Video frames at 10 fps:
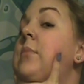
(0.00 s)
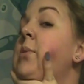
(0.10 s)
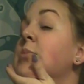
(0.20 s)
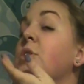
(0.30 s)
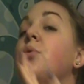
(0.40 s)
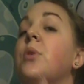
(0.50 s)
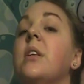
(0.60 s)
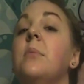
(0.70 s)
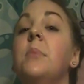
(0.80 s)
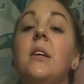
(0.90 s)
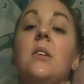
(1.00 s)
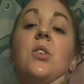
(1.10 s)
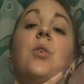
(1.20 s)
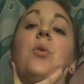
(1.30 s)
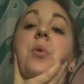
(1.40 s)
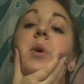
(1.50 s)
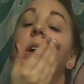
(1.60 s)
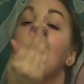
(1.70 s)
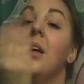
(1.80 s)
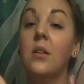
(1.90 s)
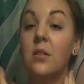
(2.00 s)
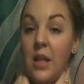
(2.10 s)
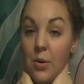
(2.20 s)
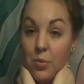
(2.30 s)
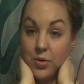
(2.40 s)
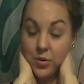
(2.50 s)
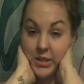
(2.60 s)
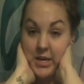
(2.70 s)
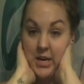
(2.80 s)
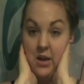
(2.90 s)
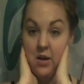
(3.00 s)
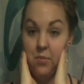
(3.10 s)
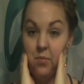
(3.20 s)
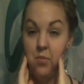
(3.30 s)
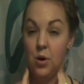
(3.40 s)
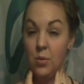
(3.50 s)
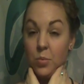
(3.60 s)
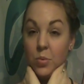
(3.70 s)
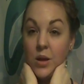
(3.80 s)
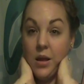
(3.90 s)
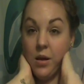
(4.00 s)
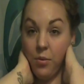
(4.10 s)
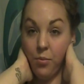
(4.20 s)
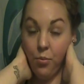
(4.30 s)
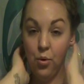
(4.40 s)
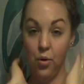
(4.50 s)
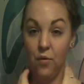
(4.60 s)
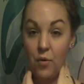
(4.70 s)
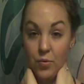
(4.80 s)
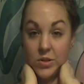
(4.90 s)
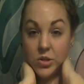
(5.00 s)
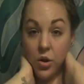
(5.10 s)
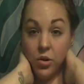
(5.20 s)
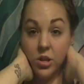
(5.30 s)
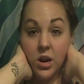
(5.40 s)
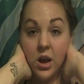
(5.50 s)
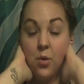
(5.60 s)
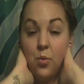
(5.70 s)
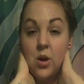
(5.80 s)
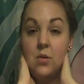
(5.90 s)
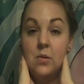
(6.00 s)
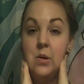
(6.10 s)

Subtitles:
mature than me, so they will see probably more of a result than I will.